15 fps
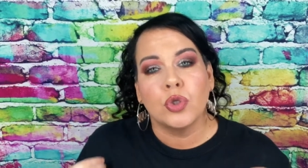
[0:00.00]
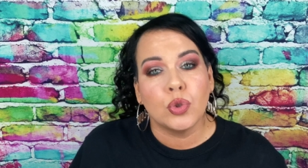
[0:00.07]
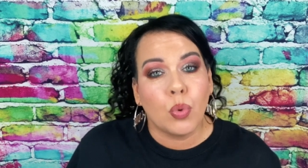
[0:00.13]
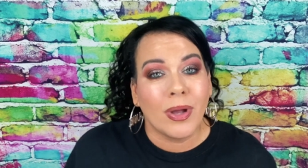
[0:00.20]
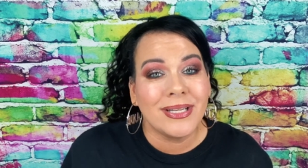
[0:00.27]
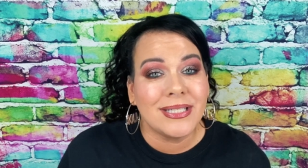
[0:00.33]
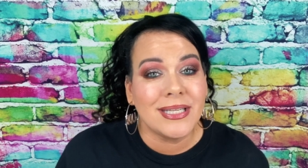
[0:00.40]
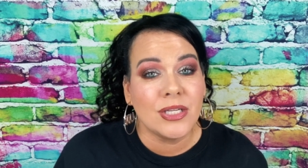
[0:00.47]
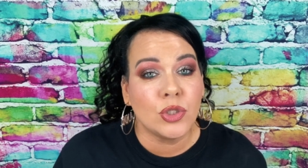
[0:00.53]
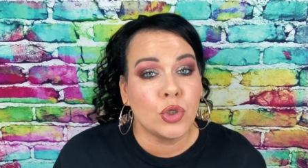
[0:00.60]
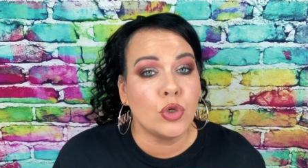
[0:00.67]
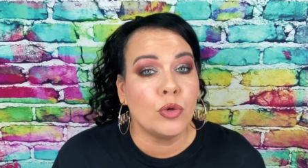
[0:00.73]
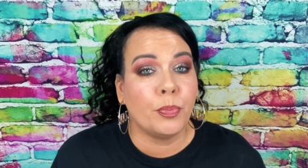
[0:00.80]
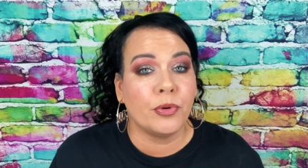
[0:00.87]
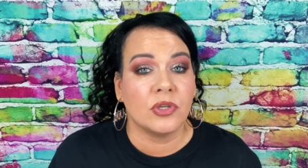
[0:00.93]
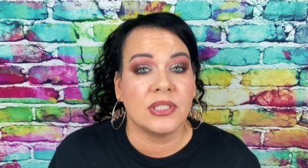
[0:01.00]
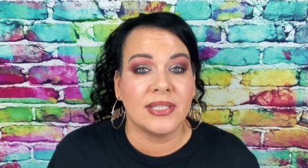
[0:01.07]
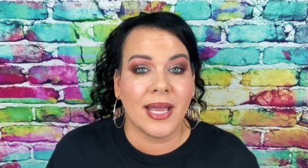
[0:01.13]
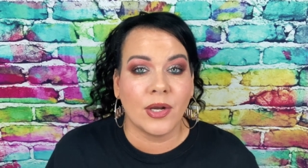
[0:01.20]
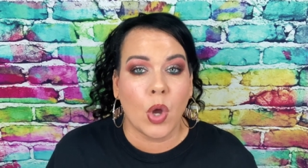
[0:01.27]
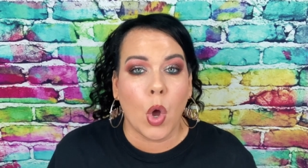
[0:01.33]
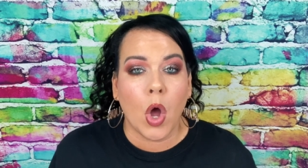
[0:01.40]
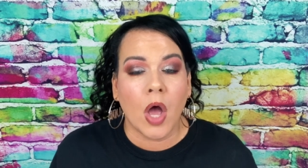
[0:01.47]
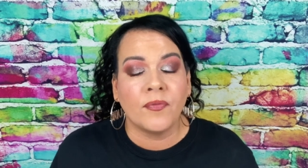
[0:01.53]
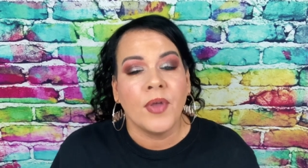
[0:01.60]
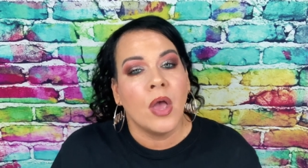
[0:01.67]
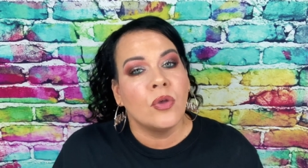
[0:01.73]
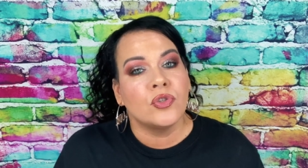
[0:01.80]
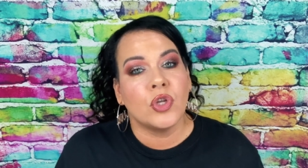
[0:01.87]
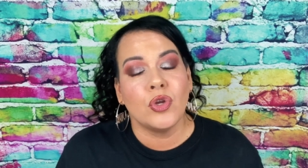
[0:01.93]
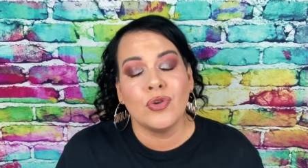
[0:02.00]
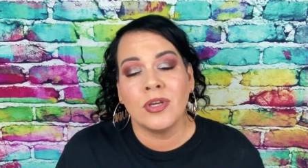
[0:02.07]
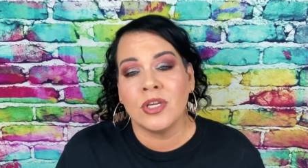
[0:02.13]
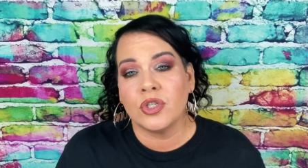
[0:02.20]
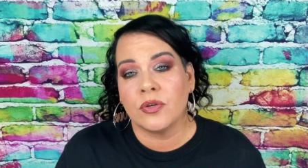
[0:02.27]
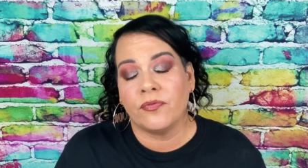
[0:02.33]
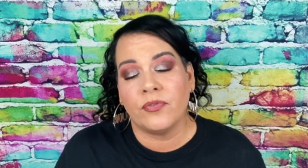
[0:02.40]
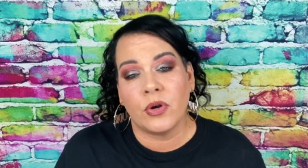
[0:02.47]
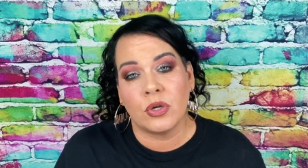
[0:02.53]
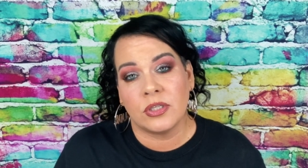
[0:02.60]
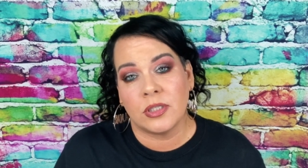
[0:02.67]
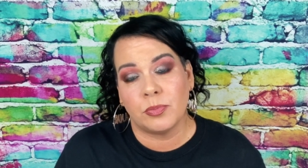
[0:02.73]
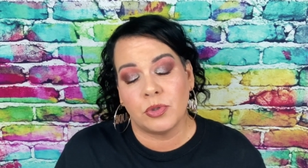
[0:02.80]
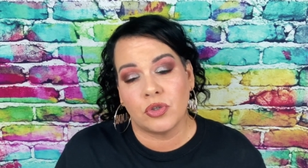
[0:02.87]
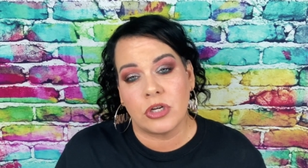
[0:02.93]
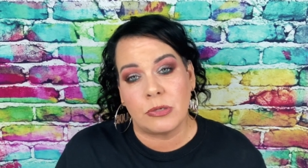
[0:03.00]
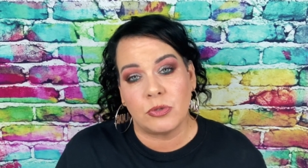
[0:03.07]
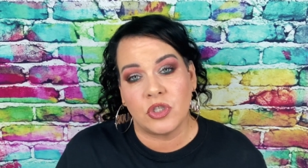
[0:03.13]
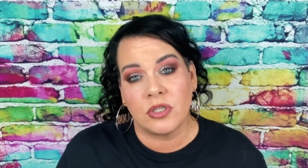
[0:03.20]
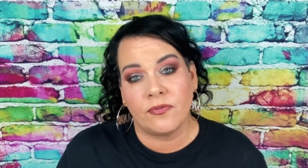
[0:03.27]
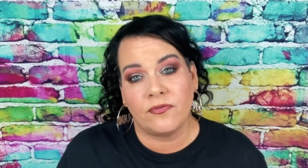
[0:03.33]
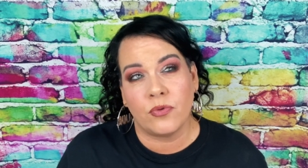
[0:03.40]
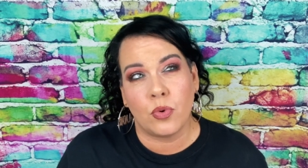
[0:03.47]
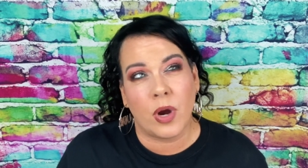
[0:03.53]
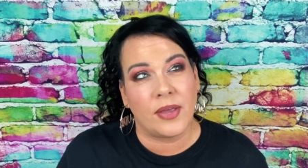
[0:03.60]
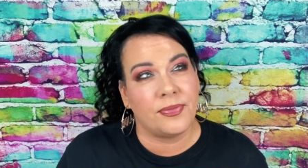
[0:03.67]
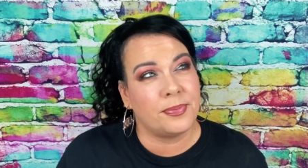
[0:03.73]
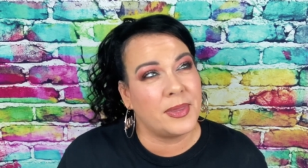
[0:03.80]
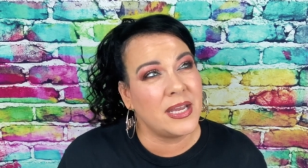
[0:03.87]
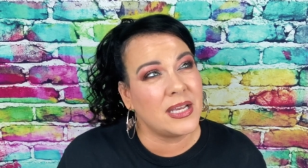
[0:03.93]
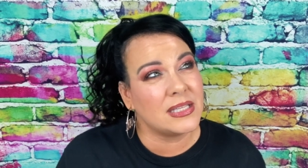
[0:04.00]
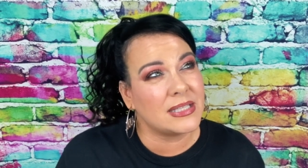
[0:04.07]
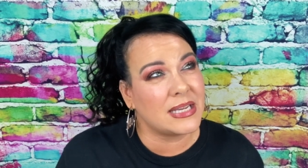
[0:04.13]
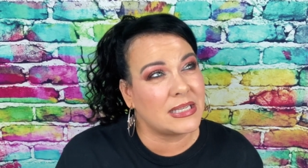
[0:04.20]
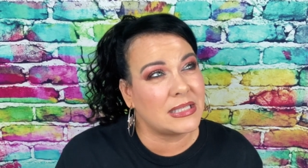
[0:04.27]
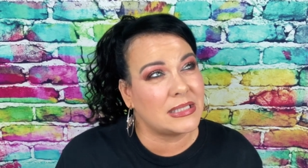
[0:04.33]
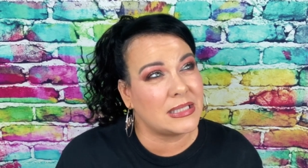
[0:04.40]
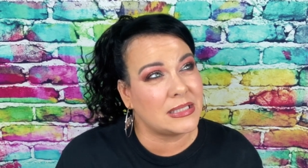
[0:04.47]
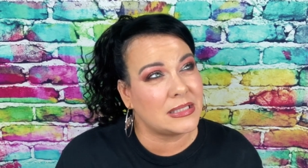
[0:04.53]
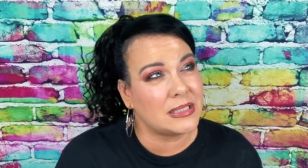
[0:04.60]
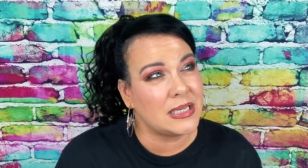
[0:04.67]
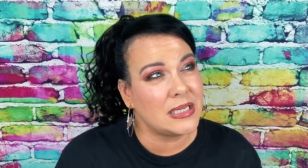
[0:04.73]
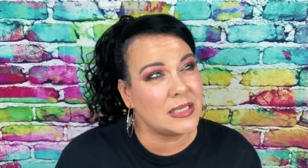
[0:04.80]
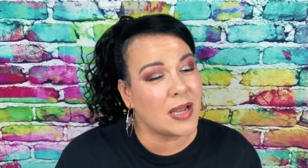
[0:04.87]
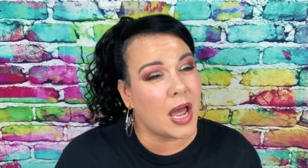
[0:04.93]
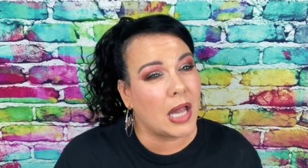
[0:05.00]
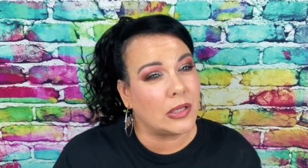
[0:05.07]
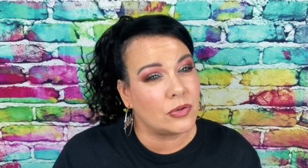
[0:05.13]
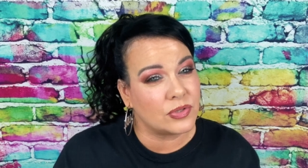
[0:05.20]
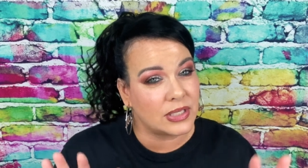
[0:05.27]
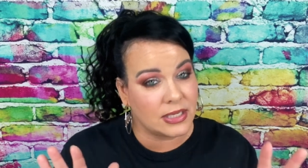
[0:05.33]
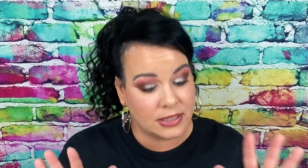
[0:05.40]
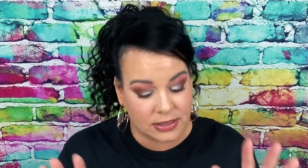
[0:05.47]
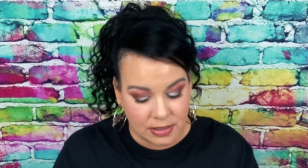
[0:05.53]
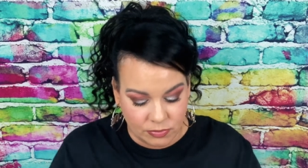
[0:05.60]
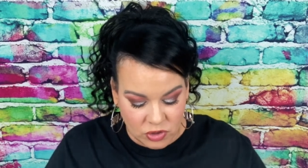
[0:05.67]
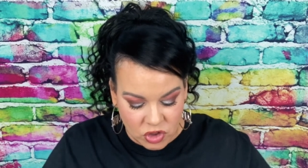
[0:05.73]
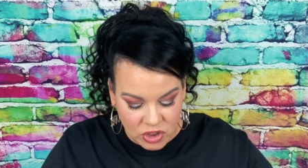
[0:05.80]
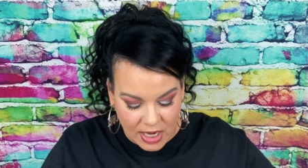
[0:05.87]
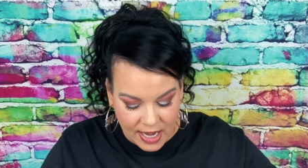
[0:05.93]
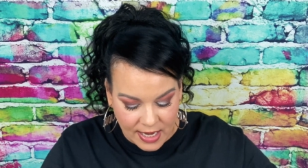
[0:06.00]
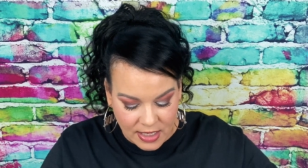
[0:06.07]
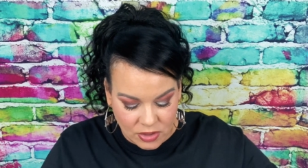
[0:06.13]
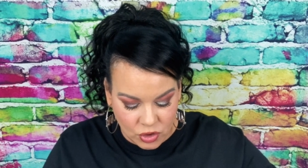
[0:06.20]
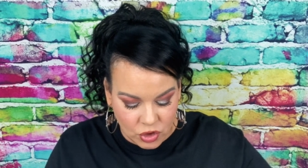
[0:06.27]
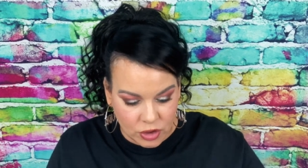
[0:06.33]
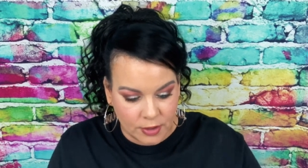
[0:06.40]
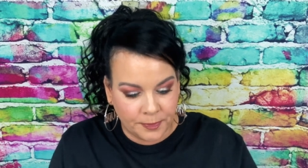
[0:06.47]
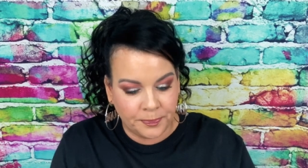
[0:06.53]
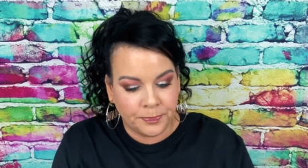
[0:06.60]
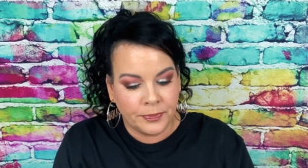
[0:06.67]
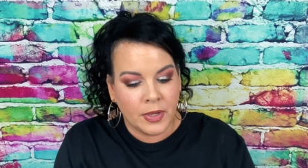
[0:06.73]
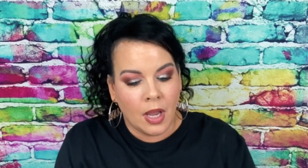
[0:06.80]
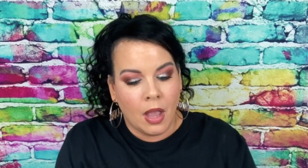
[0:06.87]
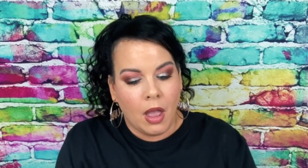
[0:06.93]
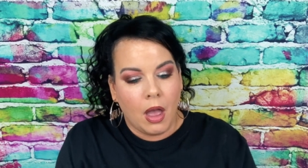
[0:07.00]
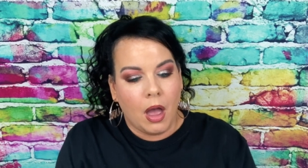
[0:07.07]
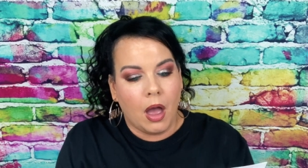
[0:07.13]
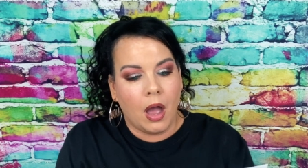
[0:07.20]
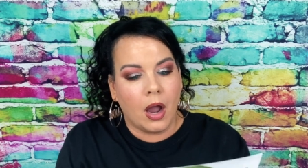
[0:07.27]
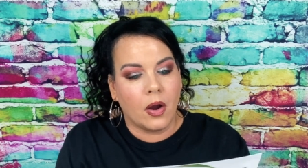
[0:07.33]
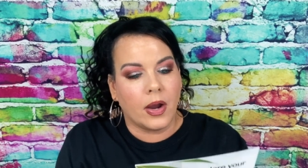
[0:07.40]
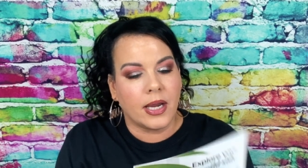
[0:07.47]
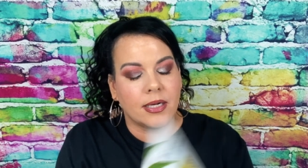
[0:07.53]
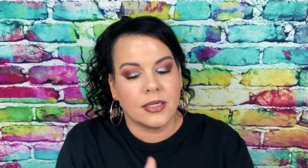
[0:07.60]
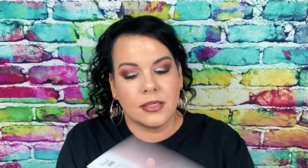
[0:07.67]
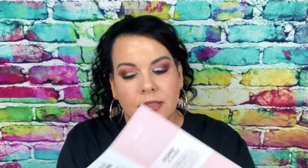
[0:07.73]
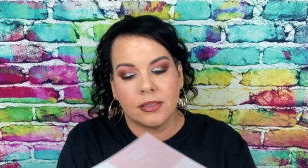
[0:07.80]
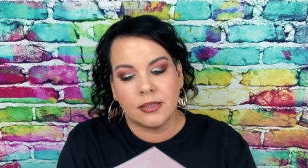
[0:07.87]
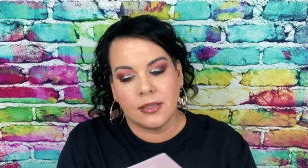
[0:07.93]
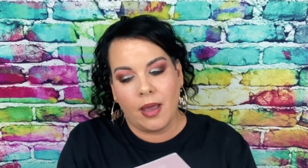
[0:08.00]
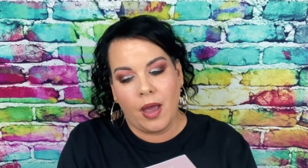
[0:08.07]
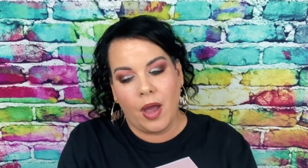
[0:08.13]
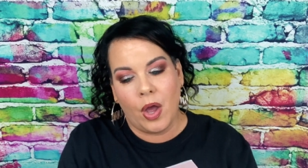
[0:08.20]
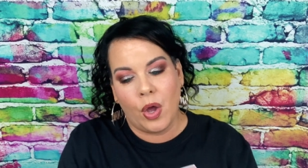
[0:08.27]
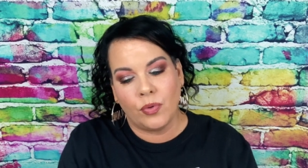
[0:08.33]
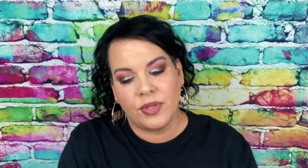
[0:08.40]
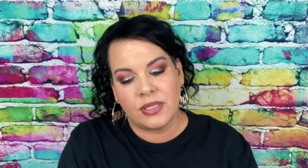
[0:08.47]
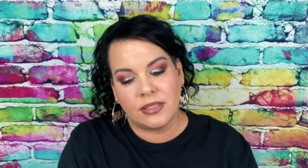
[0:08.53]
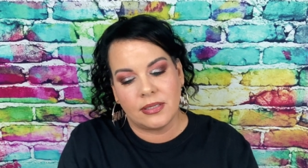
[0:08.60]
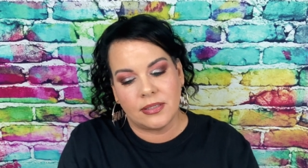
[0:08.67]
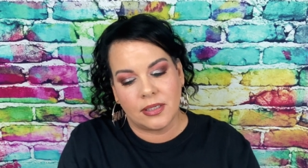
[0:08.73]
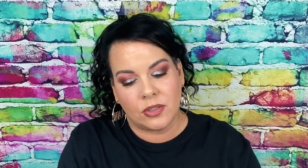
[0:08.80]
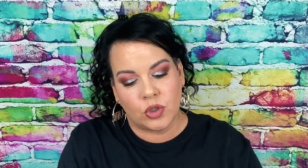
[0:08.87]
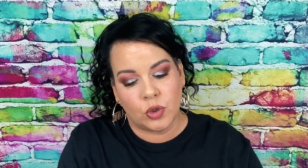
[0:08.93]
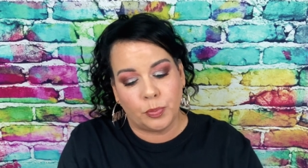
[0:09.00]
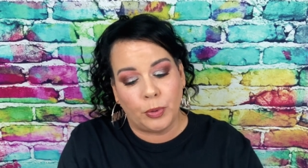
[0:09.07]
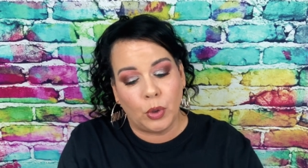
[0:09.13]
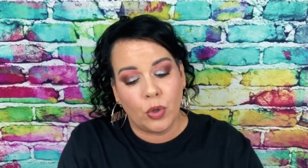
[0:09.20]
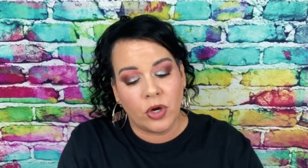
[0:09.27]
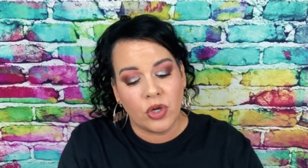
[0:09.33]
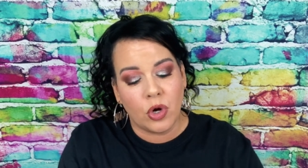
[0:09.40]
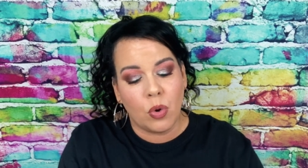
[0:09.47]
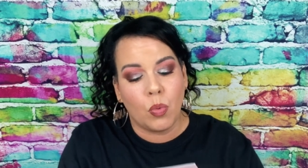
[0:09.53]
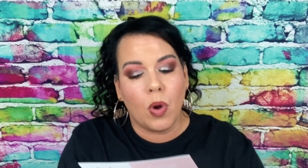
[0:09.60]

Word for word: 22% off. So you can get your first subscription for, I think it's like $16 and some change. All right, so this is Explore Your